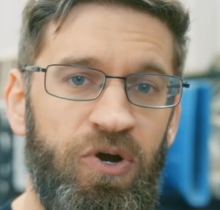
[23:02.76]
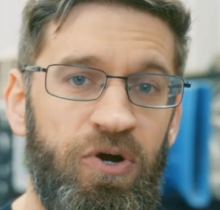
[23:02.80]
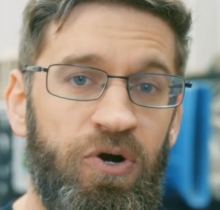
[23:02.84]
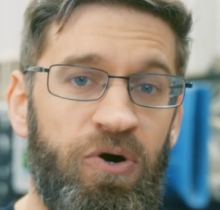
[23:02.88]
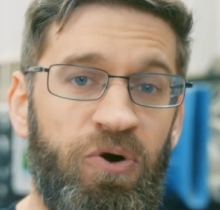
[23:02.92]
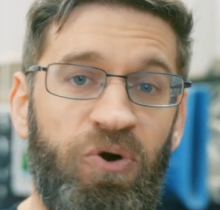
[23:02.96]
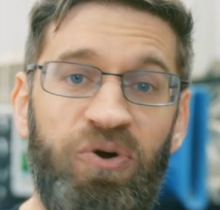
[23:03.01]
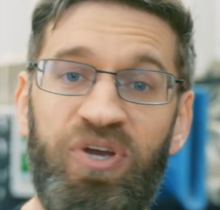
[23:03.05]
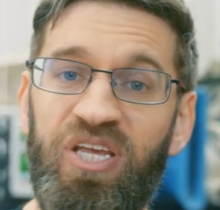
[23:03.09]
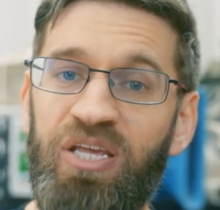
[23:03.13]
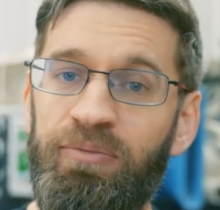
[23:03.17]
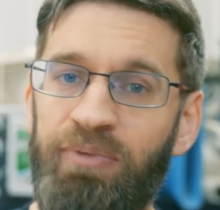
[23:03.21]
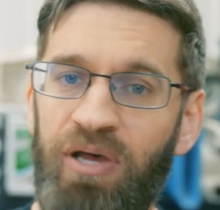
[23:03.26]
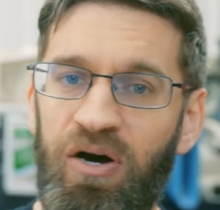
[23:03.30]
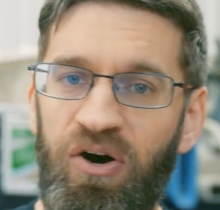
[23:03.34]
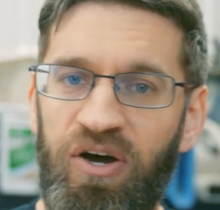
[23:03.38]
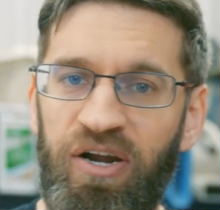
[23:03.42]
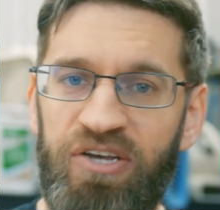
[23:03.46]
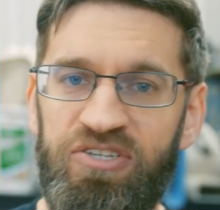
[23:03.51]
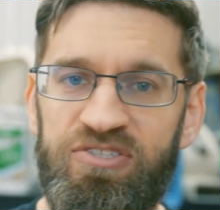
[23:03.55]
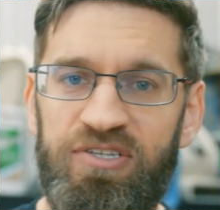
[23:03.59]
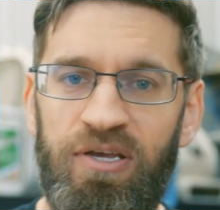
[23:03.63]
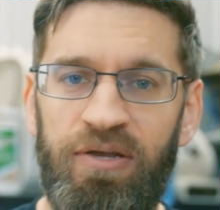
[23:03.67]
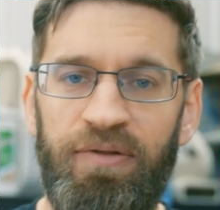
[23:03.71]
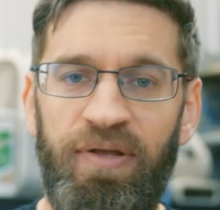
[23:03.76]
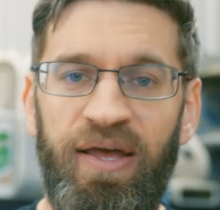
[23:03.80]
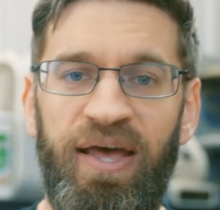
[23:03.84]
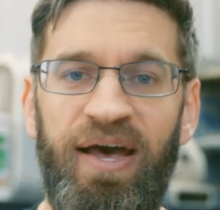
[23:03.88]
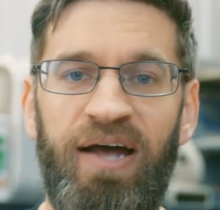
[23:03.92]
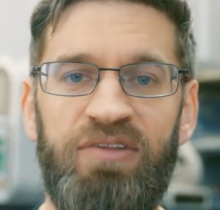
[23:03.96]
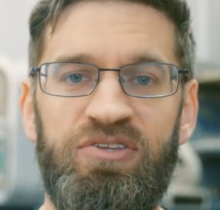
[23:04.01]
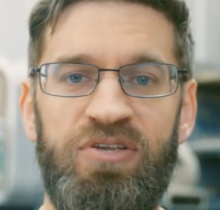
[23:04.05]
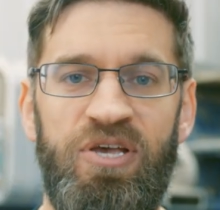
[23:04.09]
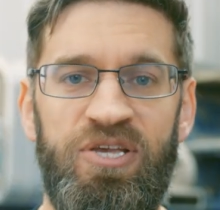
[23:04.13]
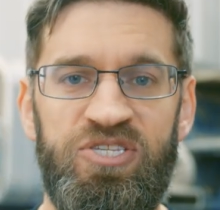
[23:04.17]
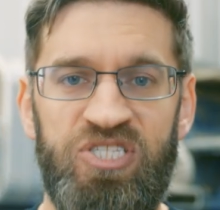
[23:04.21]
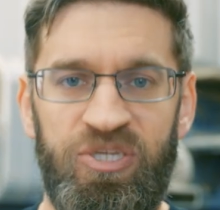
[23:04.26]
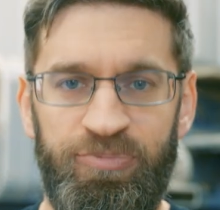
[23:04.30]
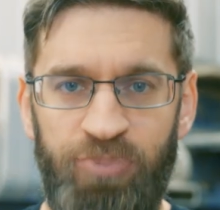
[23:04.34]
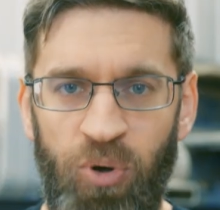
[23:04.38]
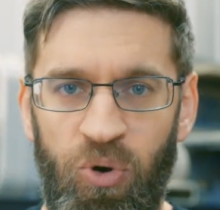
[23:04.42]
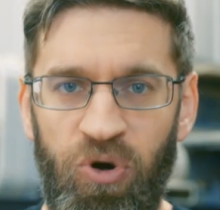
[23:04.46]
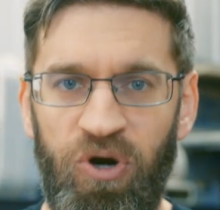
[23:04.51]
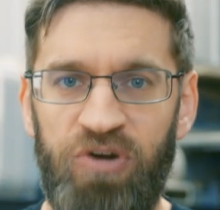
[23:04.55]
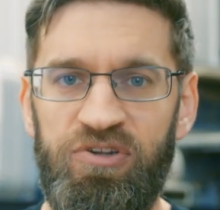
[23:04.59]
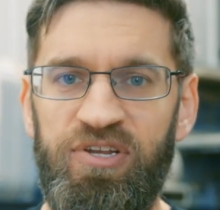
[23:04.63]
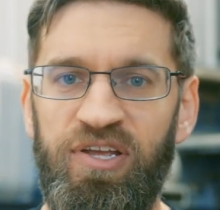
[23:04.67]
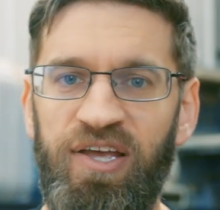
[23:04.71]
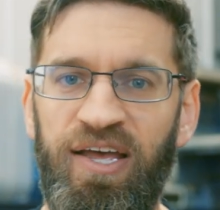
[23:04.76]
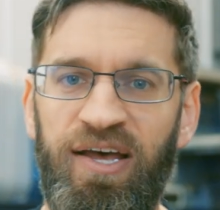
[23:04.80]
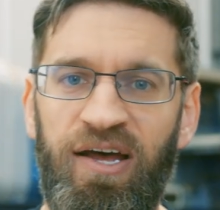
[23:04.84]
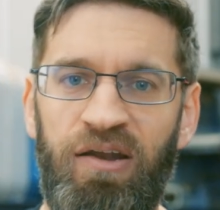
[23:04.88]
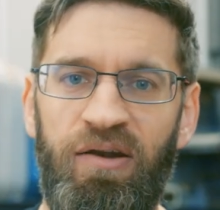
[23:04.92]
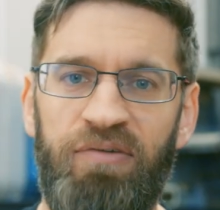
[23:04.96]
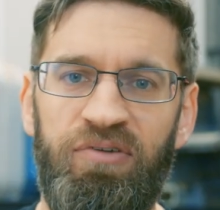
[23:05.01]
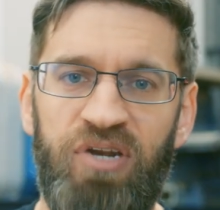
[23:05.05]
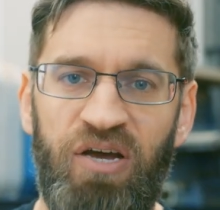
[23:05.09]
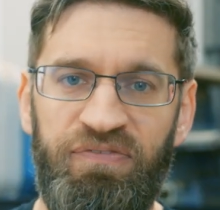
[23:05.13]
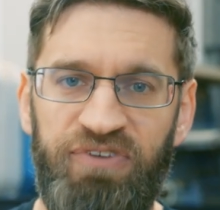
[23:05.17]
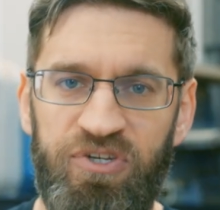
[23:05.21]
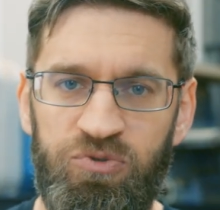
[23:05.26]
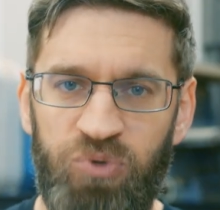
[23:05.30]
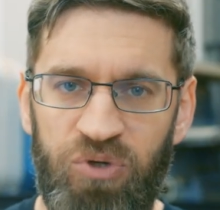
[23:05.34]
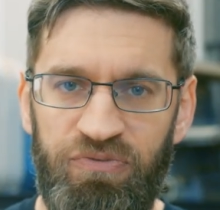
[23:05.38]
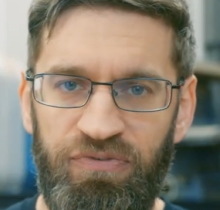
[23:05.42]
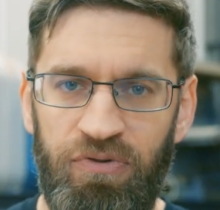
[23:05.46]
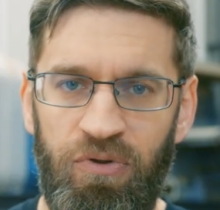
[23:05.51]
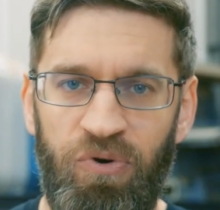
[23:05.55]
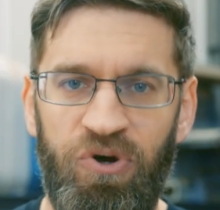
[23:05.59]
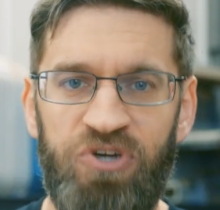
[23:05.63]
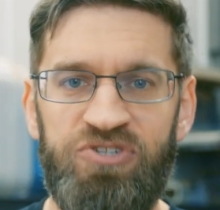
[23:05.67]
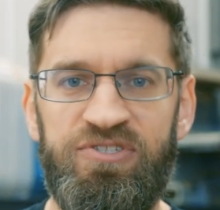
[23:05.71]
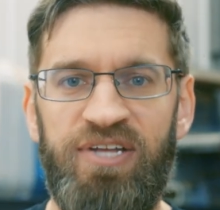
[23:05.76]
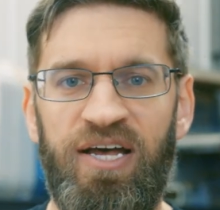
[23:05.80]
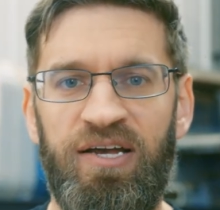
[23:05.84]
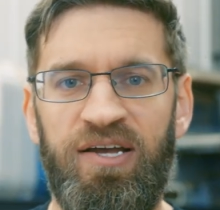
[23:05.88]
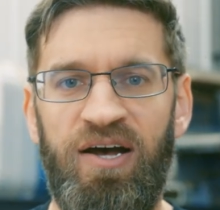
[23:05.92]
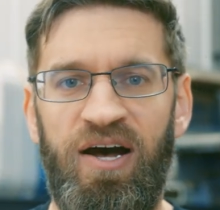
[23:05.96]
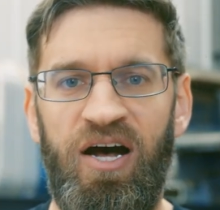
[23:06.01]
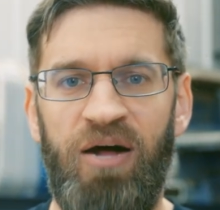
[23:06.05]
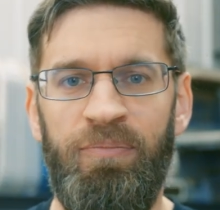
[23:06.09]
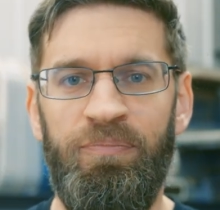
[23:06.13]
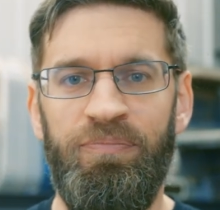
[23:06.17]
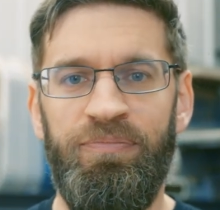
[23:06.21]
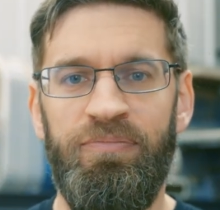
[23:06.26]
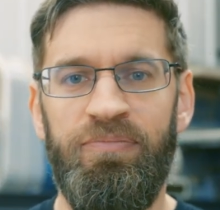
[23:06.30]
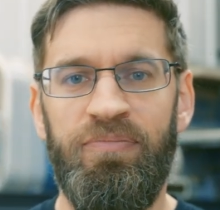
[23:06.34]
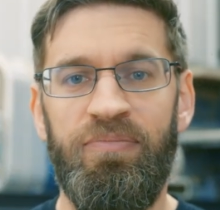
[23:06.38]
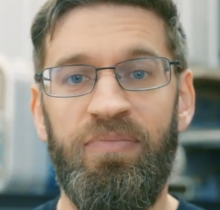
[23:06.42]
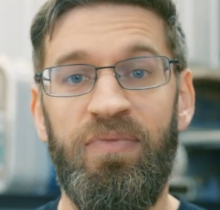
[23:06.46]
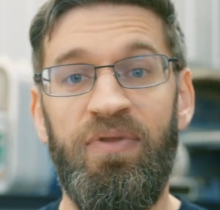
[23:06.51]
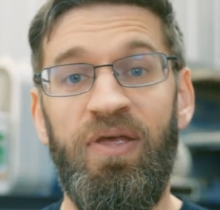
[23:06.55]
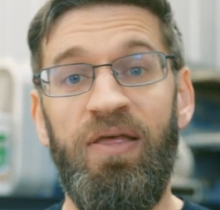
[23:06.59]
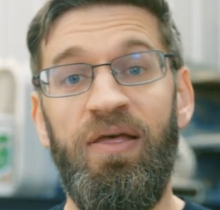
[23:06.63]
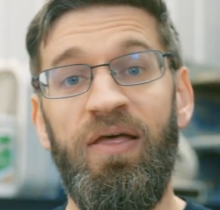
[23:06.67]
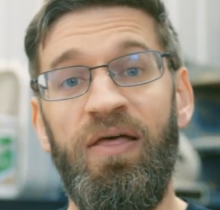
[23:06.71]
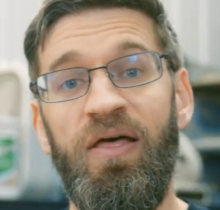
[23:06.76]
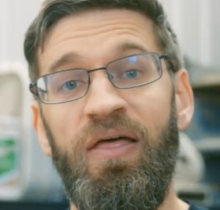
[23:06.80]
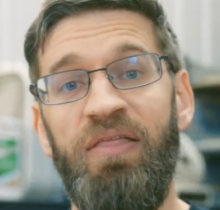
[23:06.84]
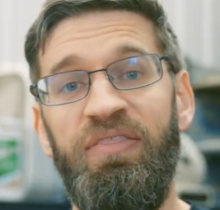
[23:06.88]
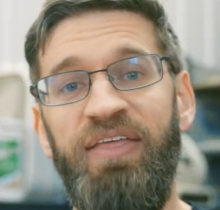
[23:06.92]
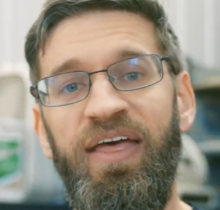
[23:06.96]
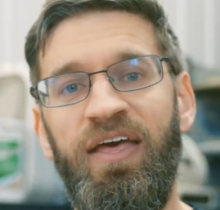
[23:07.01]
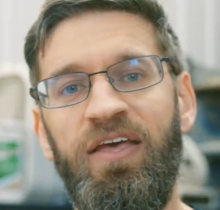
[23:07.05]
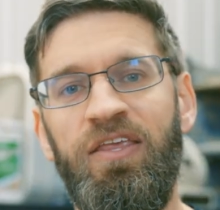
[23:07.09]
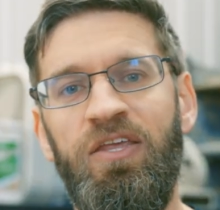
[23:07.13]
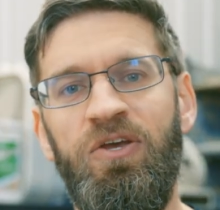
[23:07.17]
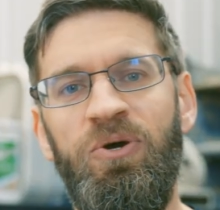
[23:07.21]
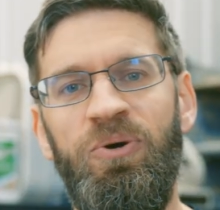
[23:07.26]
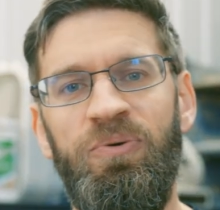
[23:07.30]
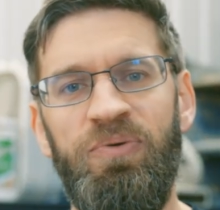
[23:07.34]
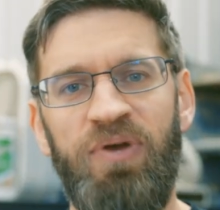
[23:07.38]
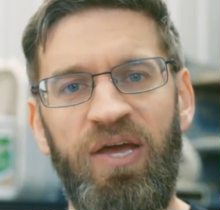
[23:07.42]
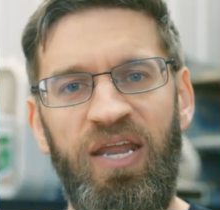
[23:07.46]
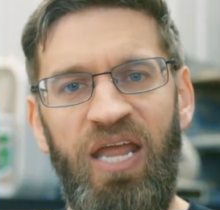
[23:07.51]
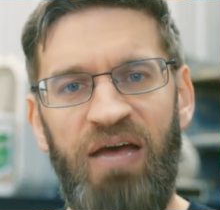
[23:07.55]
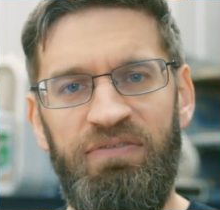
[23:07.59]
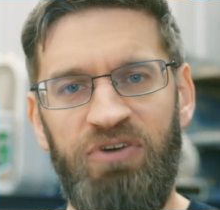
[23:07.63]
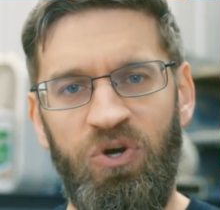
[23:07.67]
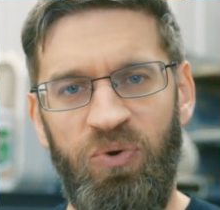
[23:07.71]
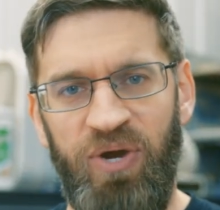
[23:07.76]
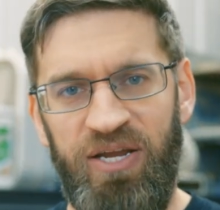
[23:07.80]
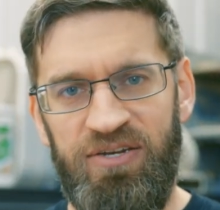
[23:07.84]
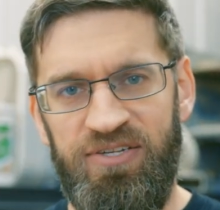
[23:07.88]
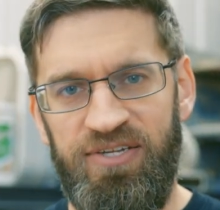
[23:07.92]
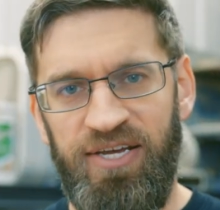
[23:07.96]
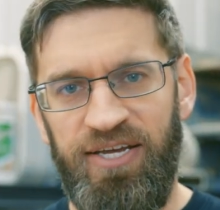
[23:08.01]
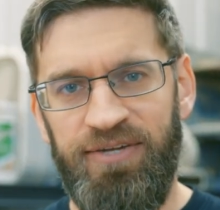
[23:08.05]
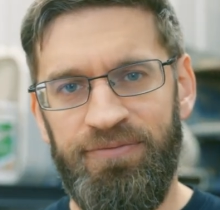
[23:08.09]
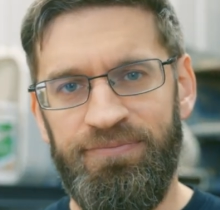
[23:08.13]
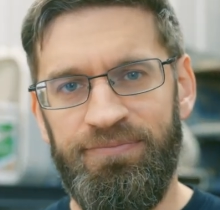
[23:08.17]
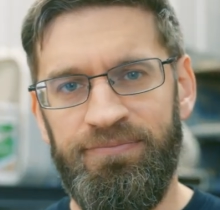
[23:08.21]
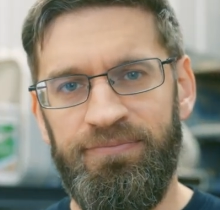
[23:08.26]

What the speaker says: or email us at support@uppieswoodfloors.com. Thank you and have a great day.